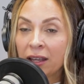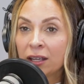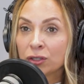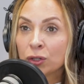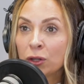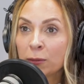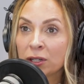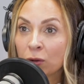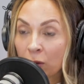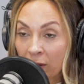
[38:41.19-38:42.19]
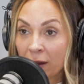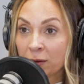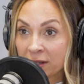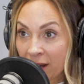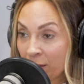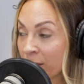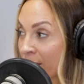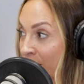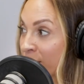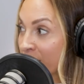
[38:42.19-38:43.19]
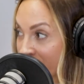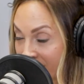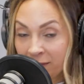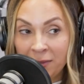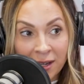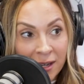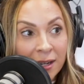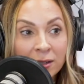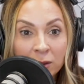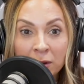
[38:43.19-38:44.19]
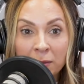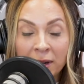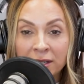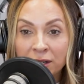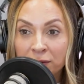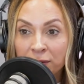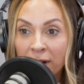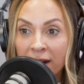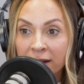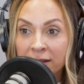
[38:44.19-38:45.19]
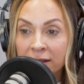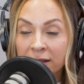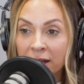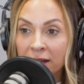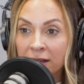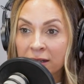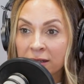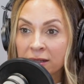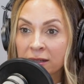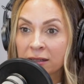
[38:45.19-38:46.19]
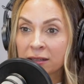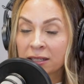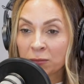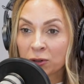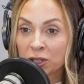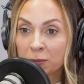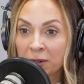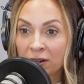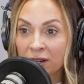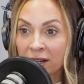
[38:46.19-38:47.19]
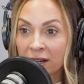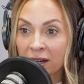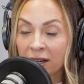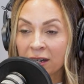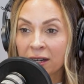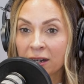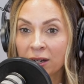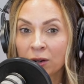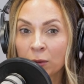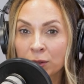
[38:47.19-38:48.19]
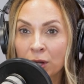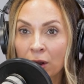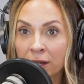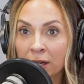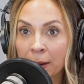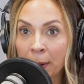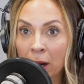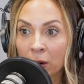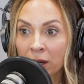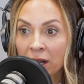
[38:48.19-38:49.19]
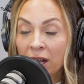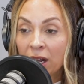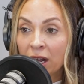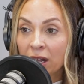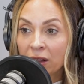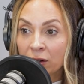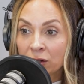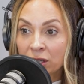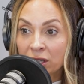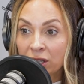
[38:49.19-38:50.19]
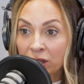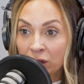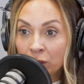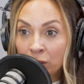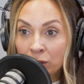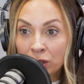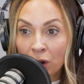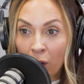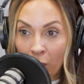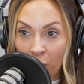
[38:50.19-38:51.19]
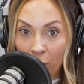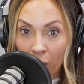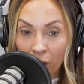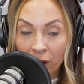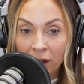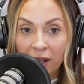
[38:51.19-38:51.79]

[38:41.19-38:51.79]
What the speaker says: Truth be told, I was at one of those meetings. One of my dear friends is similar spirited. And, we were talking about there's a huge hole.